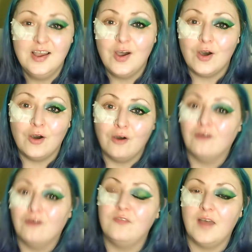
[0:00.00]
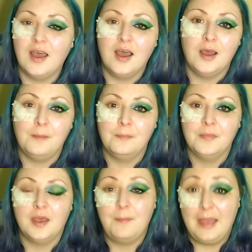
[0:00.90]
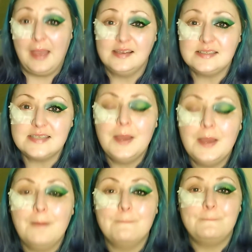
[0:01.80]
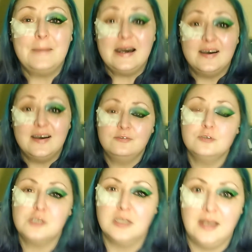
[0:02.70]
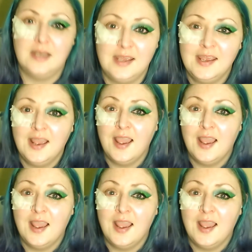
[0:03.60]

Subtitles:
of a palette, but unfortunately